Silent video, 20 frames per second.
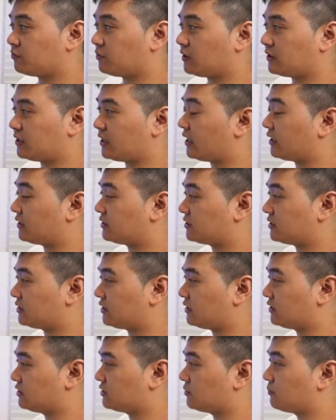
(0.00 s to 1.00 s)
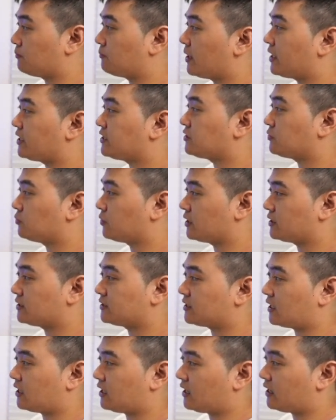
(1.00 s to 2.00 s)
that is the major
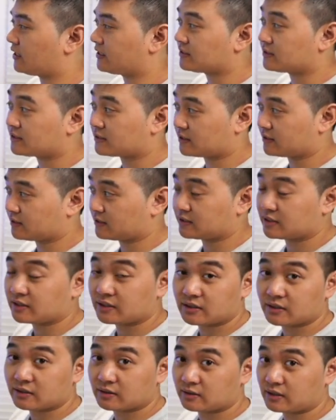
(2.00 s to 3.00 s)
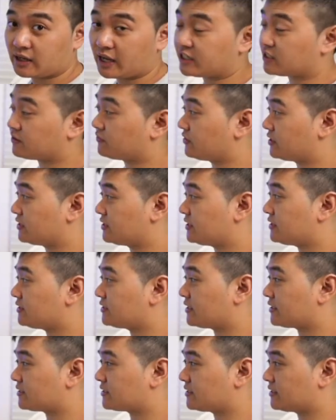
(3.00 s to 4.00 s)
ones are iron studies and HFE gene
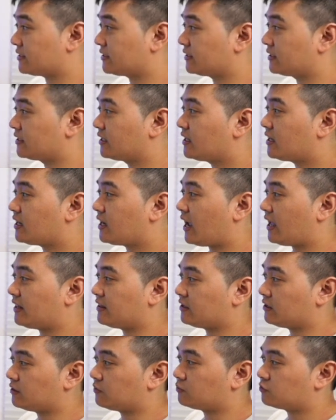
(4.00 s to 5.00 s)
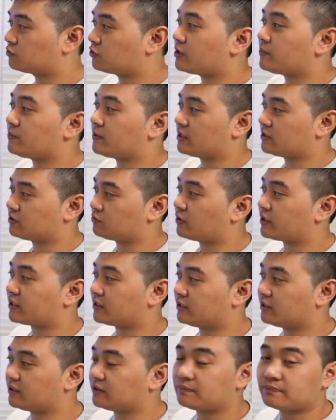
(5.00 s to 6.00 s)
testing, and the treatment is
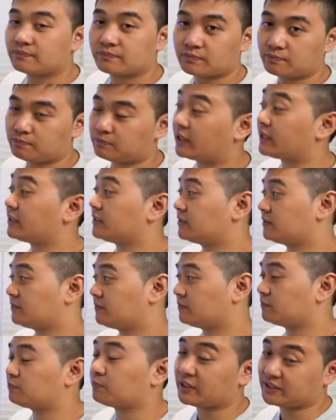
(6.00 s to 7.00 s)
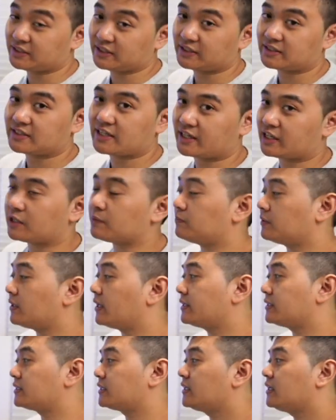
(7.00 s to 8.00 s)
regular blood, basically taking
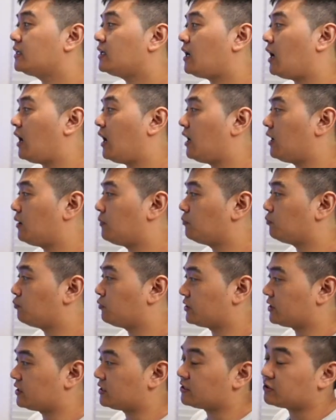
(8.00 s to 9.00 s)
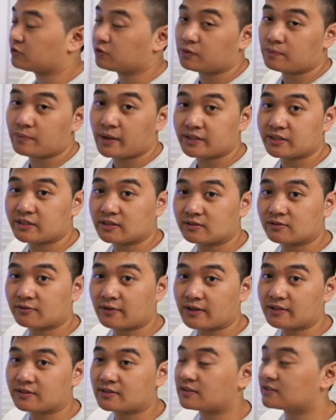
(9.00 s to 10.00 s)
blood with initial maintenance
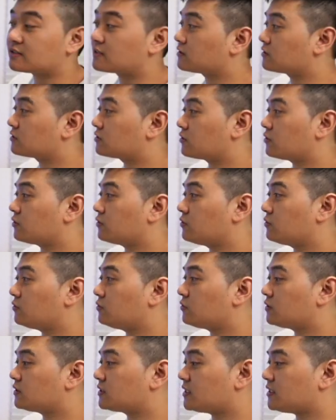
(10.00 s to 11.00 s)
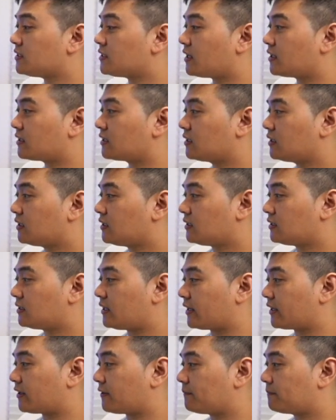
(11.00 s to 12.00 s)
phases. So you can see that,
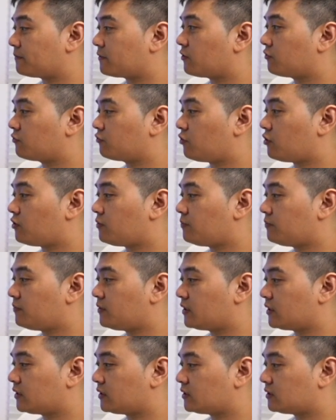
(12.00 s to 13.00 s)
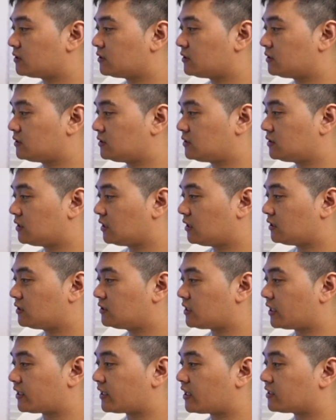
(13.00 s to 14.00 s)
like, from
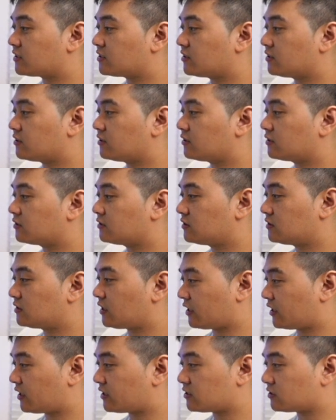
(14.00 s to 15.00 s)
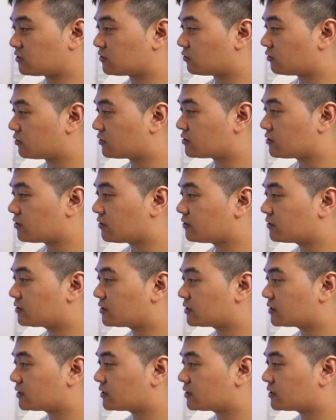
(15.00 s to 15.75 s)
Gigantosaurus note,